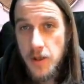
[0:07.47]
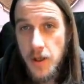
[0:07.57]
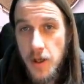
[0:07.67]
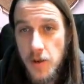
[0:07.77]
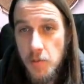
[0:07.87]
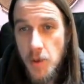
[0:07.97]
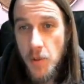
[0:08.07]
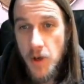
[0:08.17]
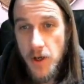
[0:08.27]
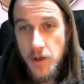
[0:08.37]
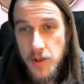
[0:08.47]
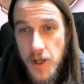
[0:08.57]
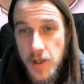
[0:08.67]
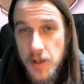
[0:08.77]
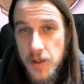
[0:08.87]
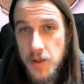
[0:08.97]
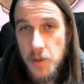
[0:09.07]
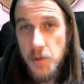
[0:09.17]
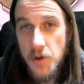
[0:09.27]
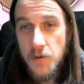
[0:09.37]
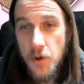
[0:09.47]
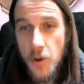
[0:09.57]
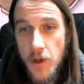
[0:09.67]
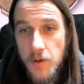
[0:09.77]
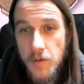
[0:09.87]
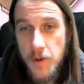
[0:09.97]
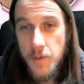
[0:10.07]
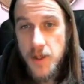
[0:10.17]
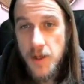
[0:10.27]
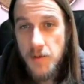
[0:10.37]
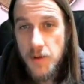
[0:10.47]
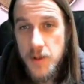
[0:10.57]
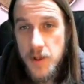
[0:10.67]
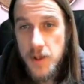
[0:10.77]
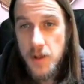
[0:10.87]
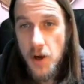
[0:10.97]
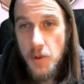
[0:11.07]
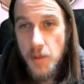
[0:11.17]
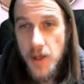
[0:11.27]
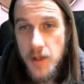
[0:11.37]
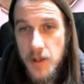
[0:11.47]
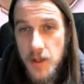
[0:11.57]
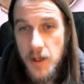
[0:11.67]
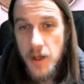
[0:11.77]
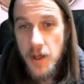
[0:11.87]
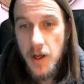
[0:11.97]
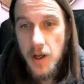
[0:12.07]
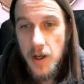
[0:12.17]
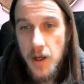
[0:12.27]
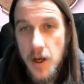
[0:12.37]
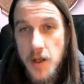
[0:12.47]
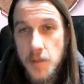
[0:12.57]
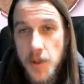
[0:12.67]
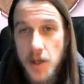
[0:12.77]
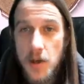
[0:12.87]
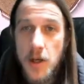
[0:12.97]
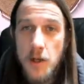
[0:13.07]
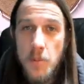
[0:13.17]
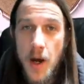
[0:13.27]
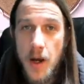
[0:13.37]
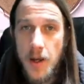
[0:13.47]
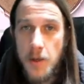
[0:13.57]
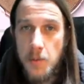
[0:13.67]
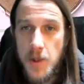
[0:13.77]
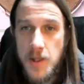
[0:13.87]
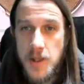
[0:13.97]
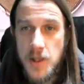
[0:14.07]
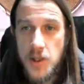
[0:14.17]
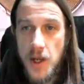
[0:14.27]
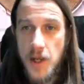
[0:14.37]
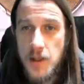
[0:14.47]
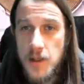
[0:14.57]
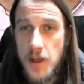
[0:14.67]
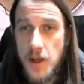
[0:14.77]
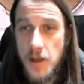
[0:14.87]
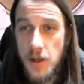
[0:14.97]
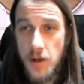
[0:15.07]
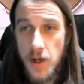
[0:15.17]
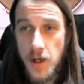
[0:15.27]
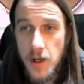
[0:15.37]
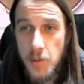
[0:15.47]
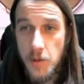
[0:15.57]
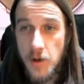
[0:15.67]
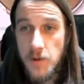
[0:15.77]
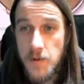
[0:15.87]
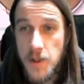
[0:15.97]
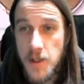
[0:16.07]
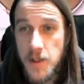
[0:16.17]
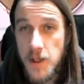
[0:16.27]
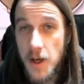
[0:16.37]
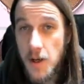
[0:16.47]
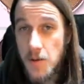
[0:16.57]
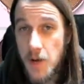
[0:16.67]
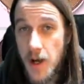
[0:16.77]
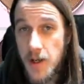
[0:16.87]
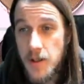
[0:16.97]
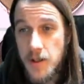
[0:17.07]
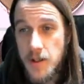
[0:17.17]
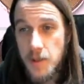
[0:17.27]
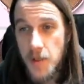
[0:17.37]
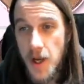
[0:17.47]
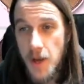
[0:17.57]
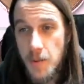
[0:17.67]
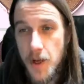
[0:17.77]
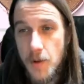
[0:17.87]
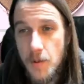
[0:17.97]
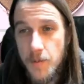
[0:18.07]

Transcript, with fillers: Lincoln Memorial Cent. It's a proof coin from the San Francisco Mint. It has been graded by PCGS and they graded it proof 69 red, deep cameo.